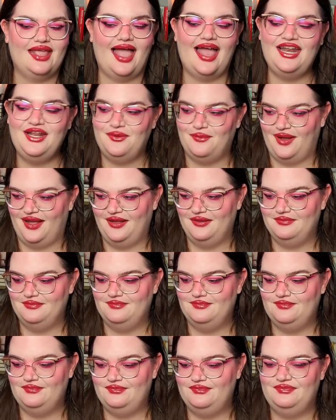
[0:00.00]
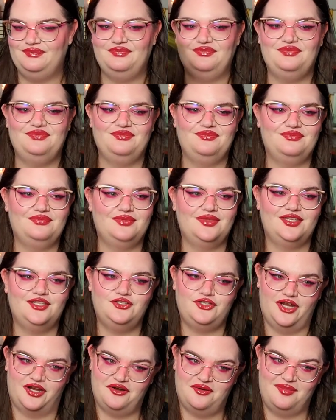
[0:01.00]
Anyway,
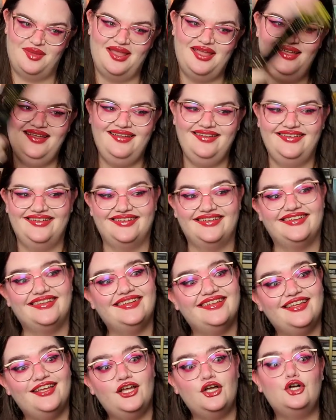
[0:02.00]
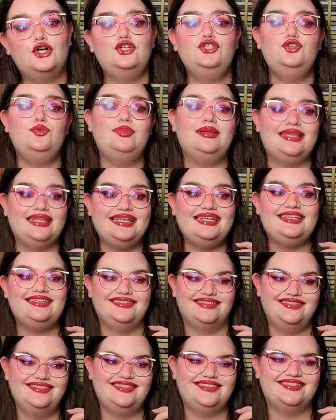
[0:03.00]
Jeremy, could you
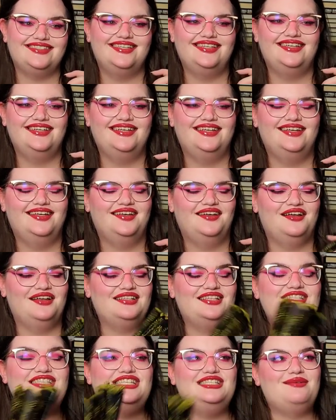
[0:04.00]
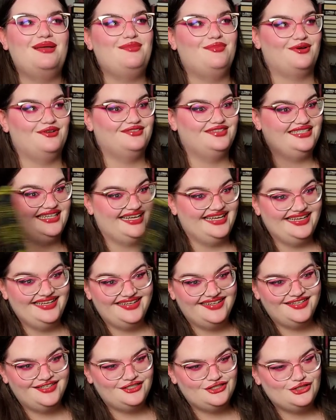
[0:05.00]
please, since it's my
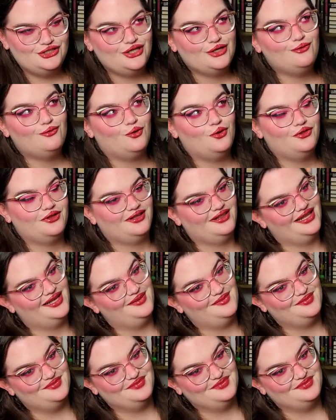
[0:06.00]
birthday, just like roll the clip.